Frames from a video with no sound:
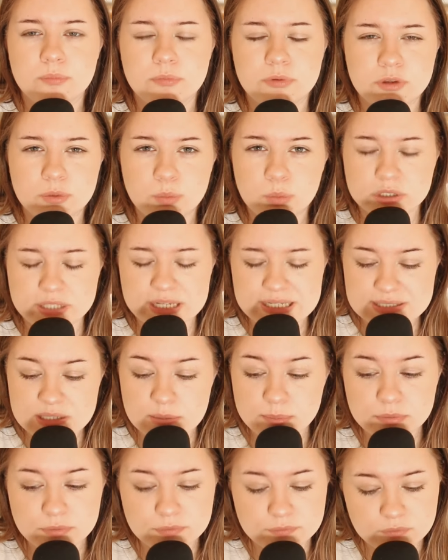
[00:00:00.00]
the one I
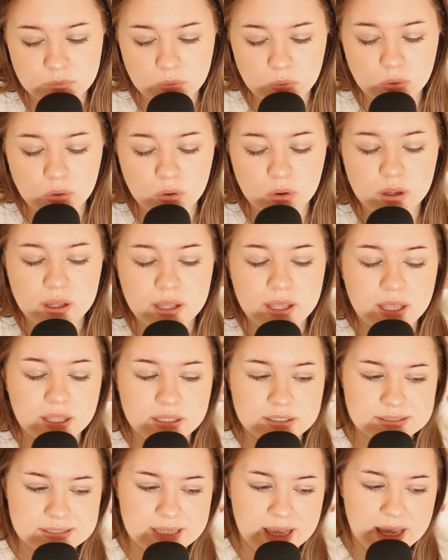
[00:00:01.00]
said before,
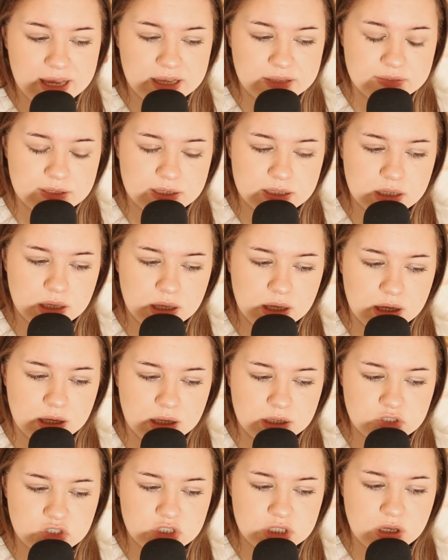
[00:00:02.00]
saying
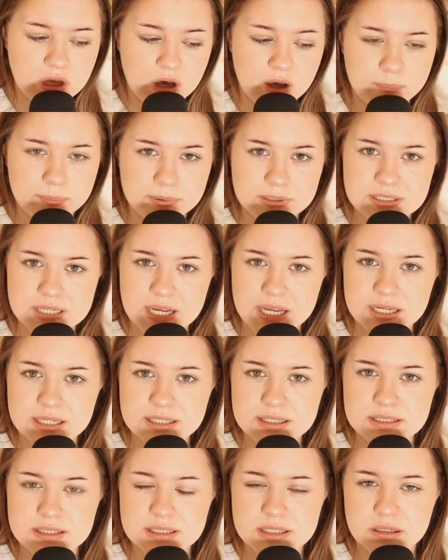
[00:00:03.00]
that she can't
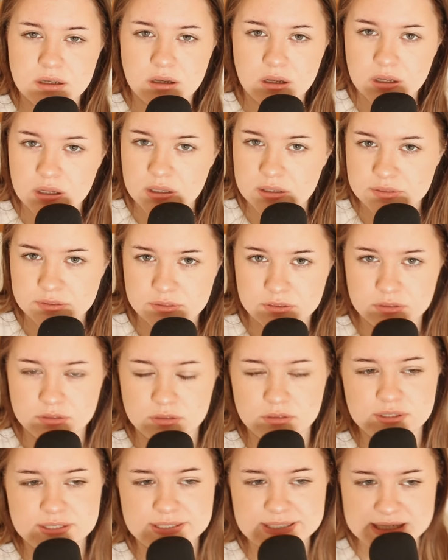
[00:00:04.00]
protect
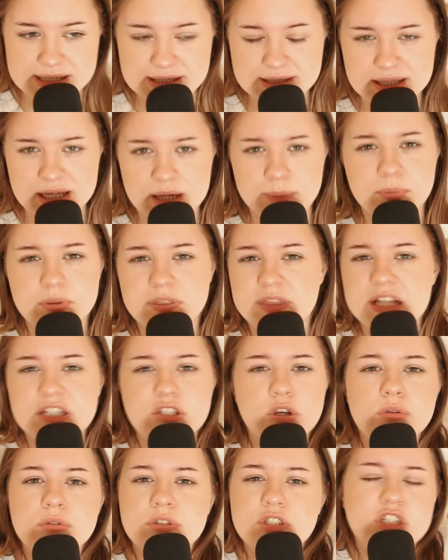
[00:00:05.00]
Cece, but
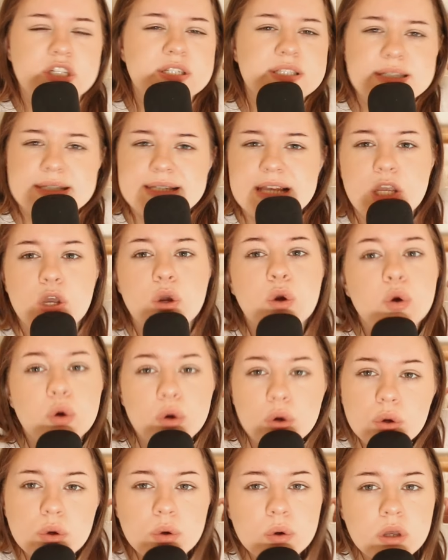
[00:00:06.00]
she doesn't say
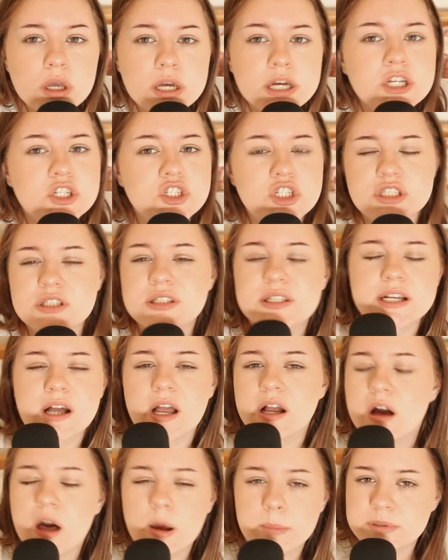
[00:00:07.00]
who. She's just like, I
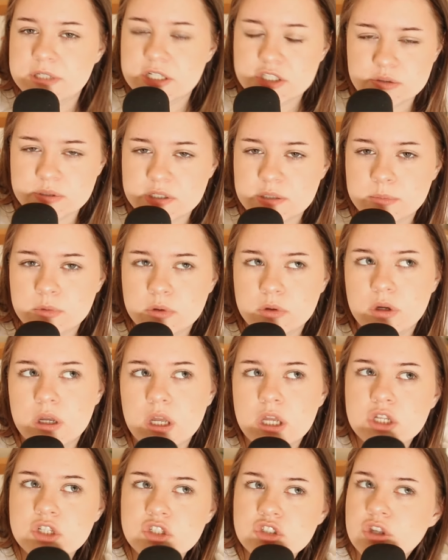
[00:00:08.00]
can't protect you anymore.
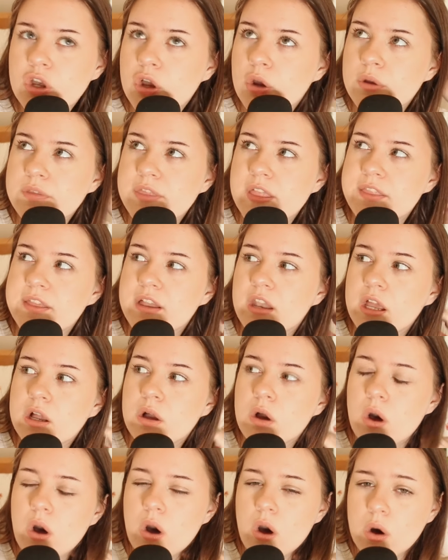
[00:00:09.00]
So then they're like,
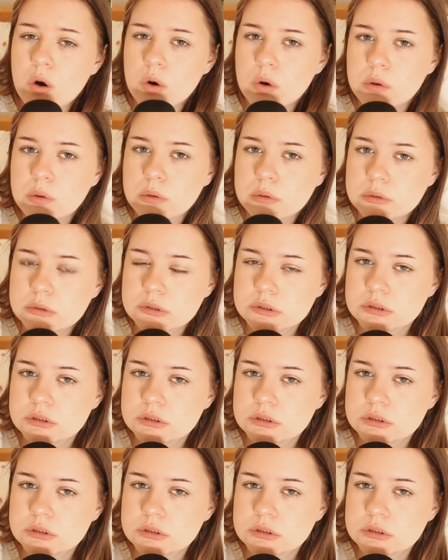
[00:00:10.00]
oh,